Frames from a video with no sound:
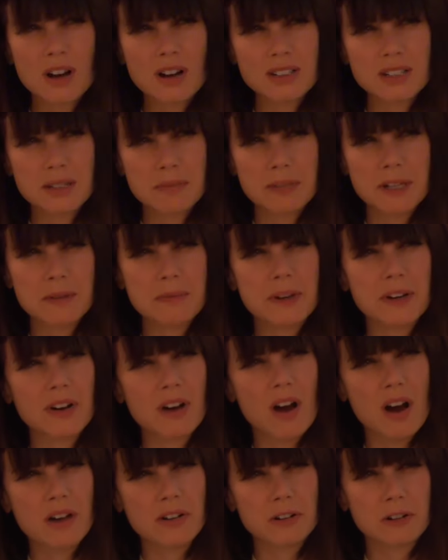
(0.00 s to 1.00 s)
talk to me
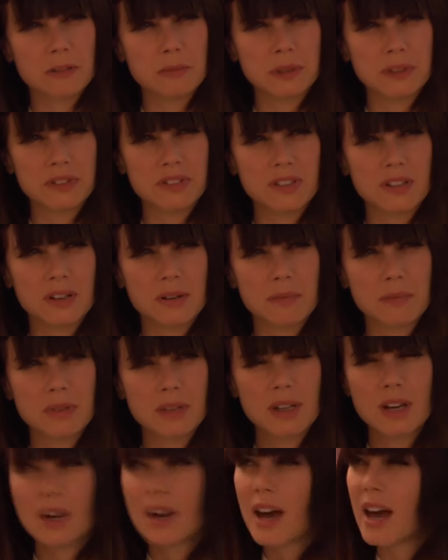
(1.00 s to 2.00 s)
about honorable
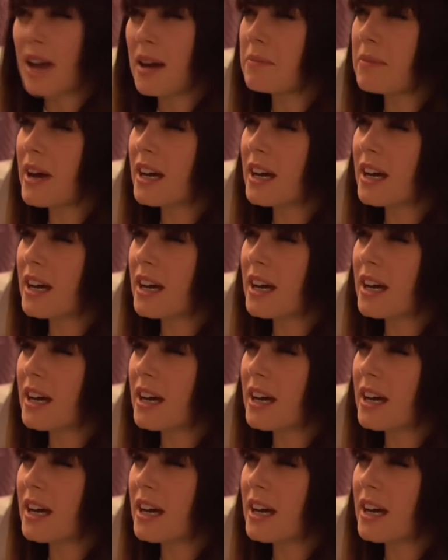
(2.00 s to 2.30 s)
Tim. Hey,